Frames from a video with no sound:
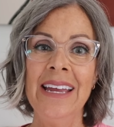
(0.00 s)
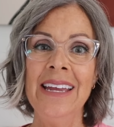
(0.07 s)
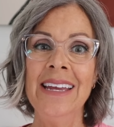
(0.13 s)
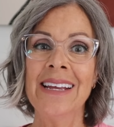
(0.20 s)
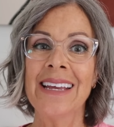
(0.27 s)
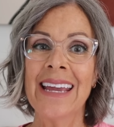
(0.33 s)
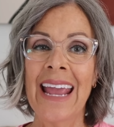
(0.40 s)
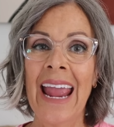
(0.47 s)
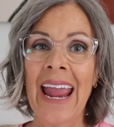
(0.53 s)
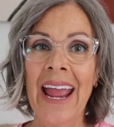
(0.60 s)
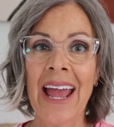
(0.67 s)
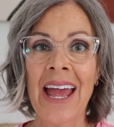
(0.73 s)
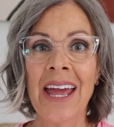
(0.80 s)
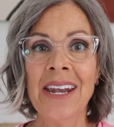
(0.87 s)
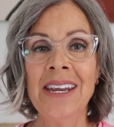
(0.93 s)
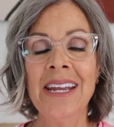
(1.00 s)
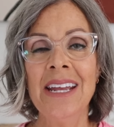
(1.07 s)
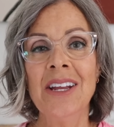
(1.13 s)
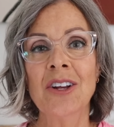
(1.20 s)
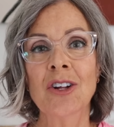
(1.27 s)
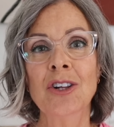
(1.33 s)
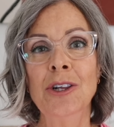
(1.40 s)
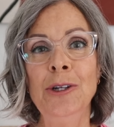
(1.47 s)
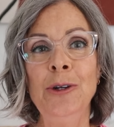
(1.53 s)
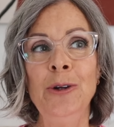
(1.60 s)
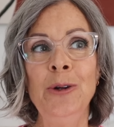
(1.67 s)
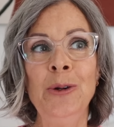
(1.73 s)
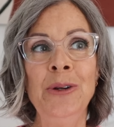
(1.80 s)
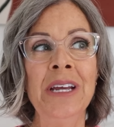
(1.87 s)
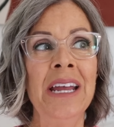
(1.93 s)
it can
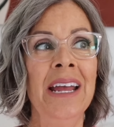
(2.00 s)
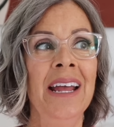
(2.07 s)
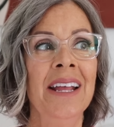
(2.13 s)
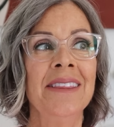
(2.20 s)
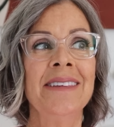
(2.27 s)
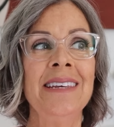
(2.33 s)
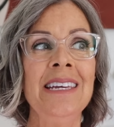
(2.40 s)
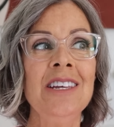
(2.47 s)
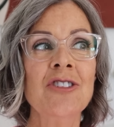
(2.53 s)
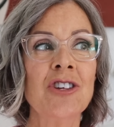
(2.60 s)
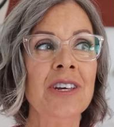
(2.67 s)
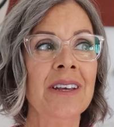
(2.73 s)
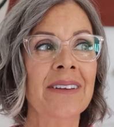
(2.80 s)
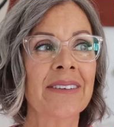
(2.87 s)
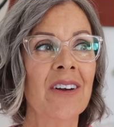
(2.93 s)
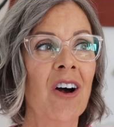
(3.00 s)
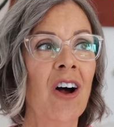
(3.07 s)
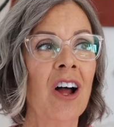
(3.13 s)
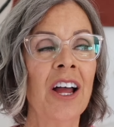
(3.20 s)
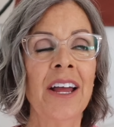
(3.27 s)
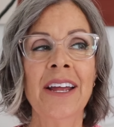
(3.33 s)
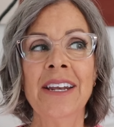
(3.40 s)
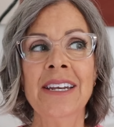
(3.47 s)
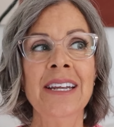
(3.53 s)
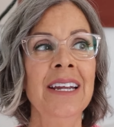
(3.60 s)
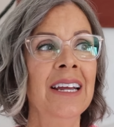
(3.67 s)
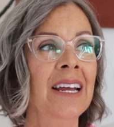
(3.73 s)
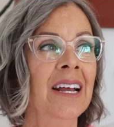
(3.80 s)
include teachings on